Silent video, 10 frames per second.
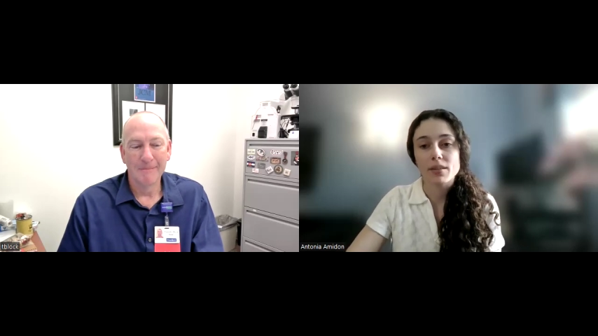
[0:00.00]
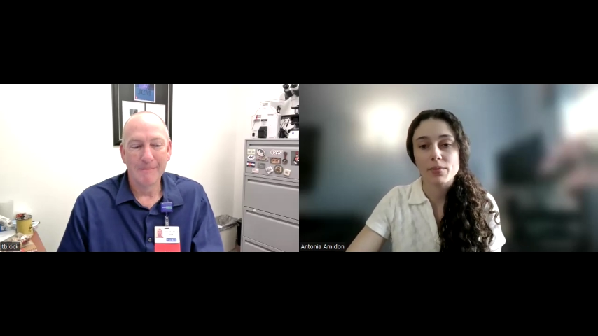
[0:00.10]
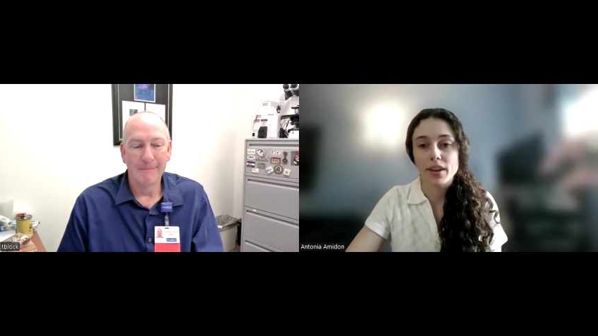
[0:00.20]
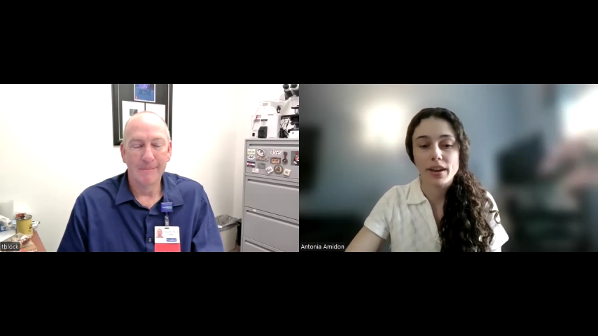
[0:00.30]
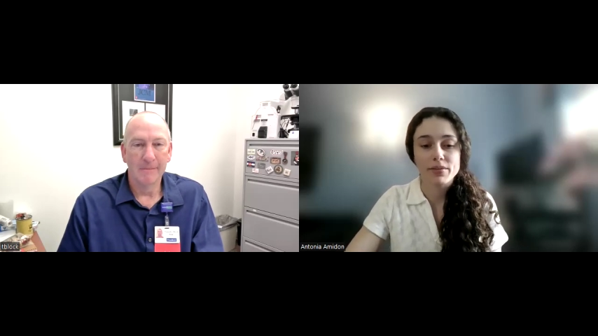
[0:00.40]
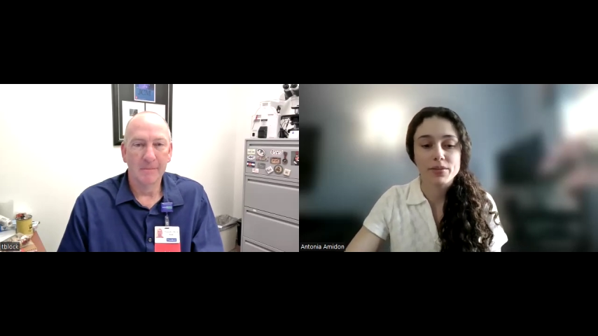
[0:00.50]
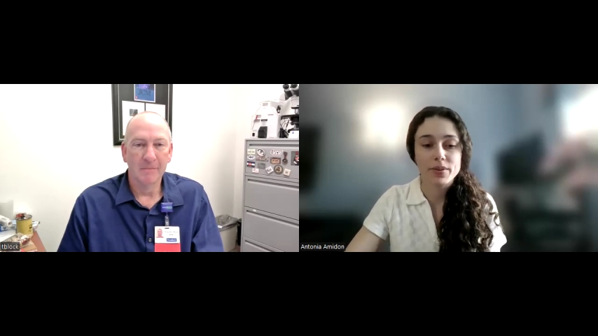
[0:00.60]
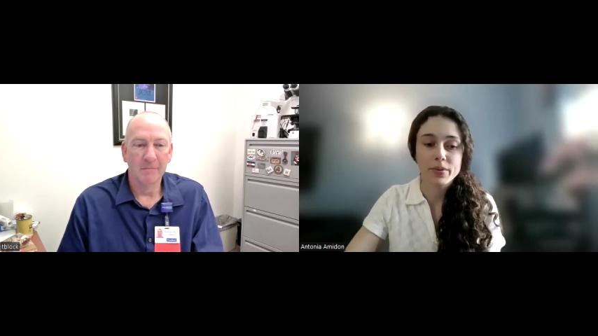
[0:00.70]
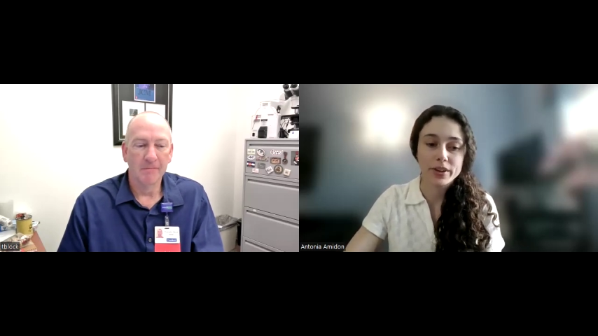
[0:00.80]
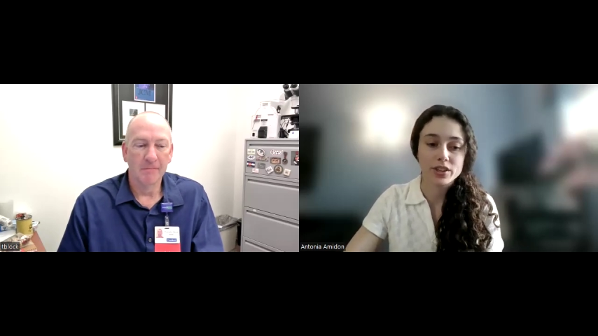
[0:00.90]
Speaker 1: and we
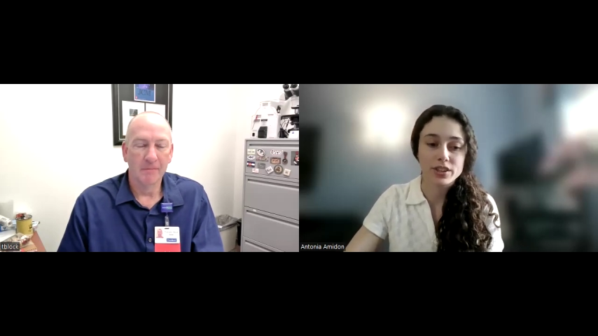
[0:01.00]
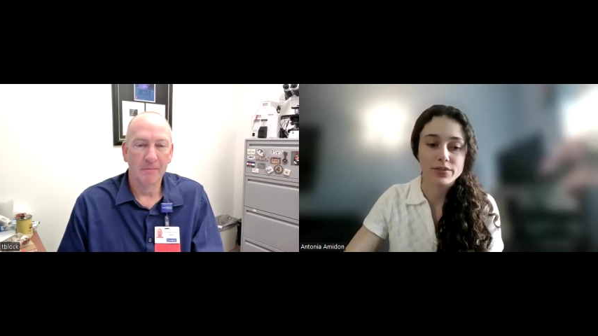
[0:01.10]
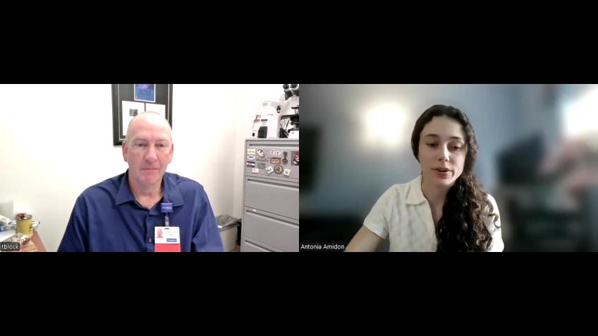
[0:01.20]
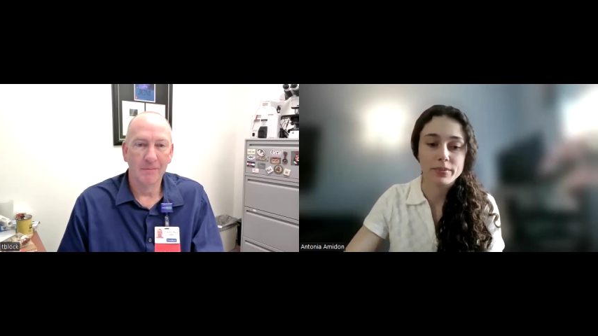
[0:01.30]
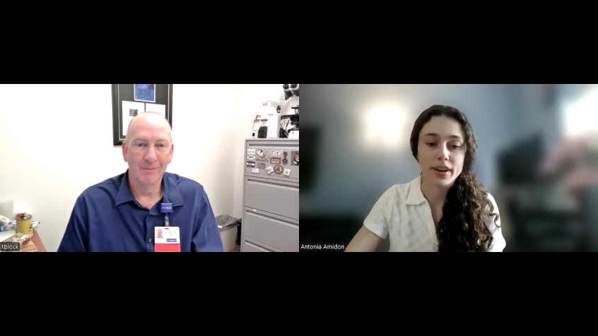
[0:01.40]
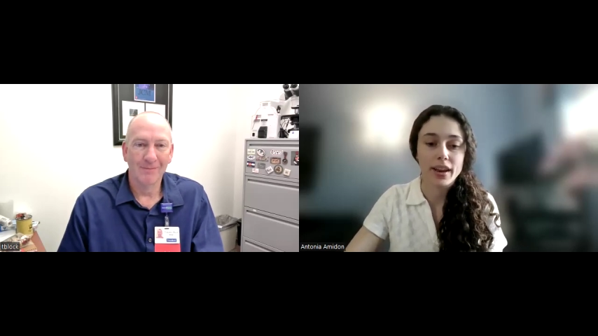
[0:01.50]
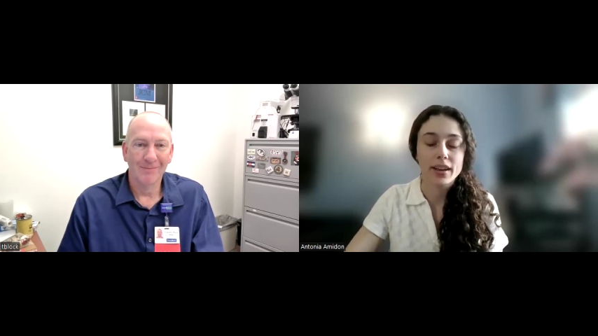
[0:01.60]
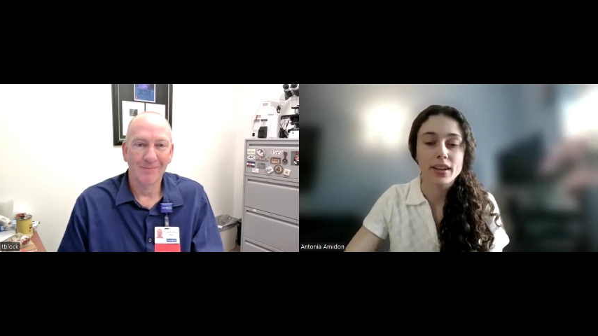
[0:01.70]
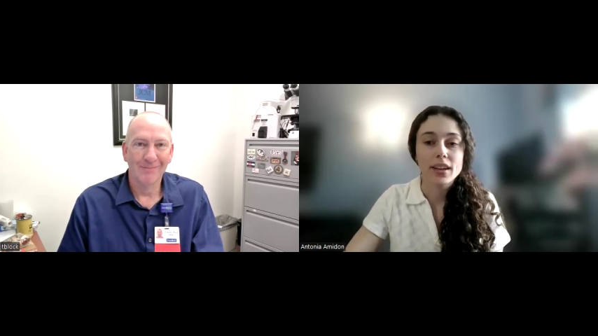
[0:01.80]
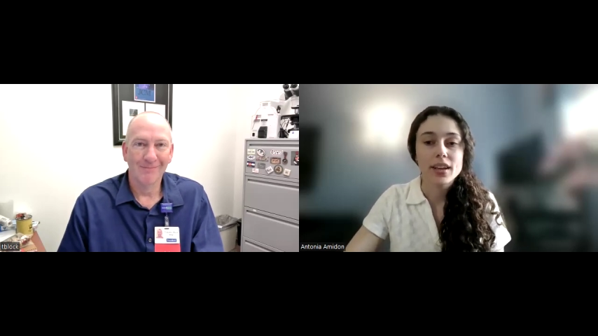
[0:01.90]
have three questions for him
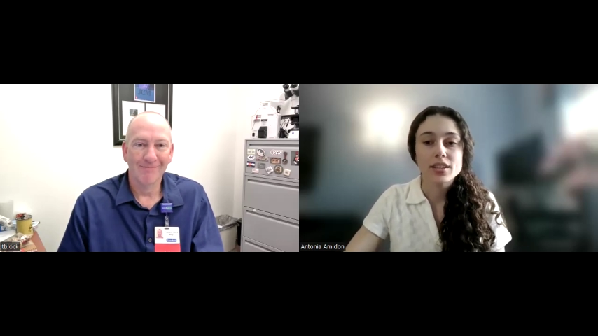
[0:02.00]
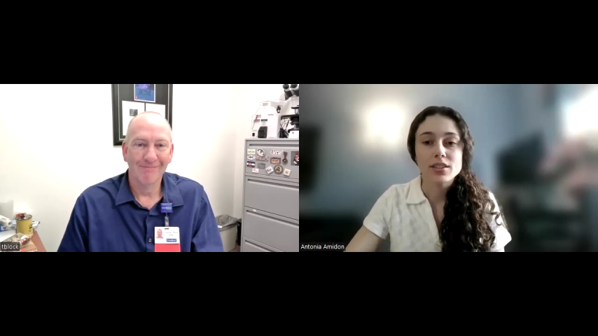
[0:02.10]
today.